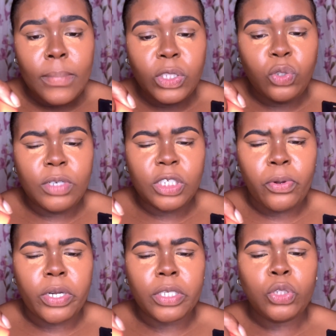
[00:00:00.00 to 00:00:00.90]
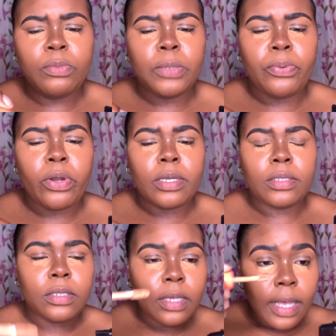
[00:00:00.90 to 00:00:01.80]
too much
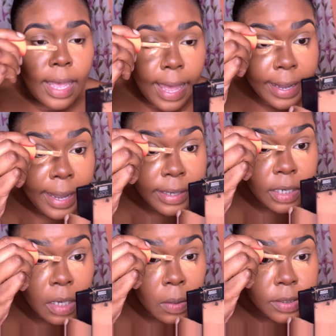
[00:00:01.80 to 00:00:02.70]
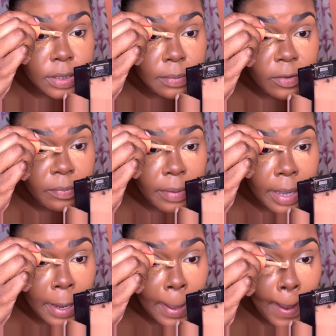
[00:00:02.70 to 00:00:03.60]
product. I kind of lost some of my